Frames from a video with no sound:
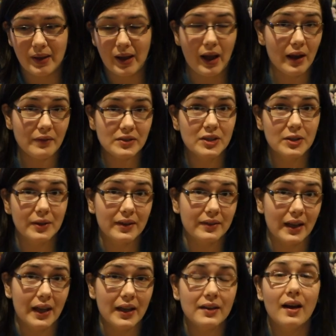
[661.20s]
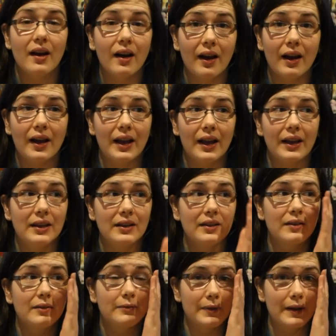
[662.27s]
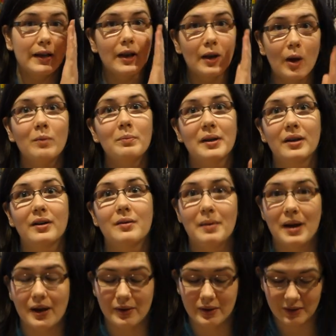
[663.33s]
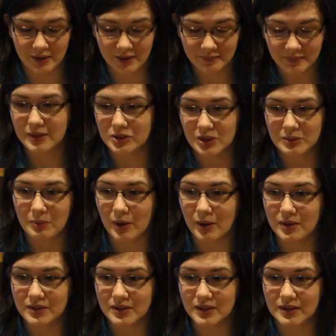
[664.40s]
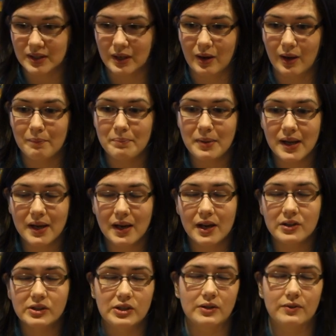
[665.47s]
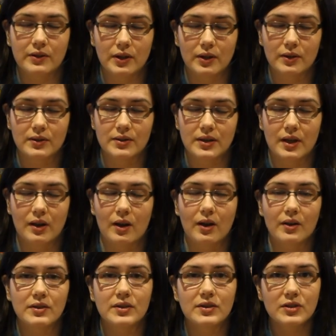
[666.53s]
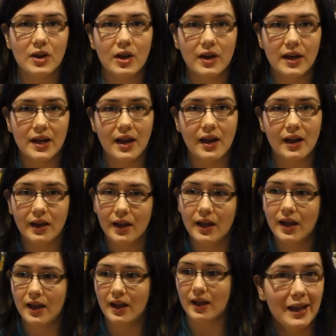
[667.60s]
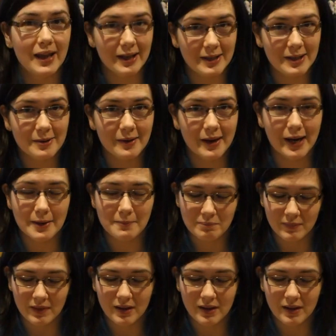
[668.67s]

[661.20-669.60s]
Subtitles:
after doing that, I feel a lot better about her. She poses a lot better, she feels a lot sturdier. Anyway,